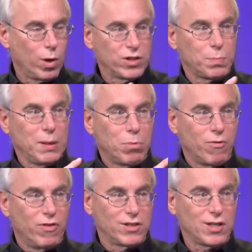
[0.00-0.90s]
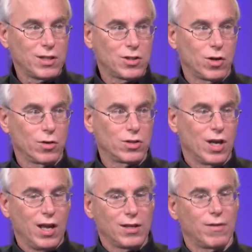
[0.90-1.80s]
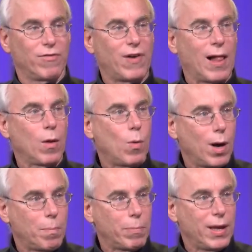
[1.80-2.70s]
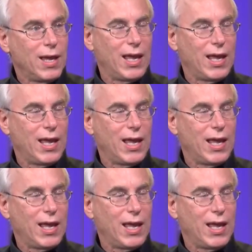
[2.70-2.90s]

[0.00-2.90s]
Once people visit a church to follow up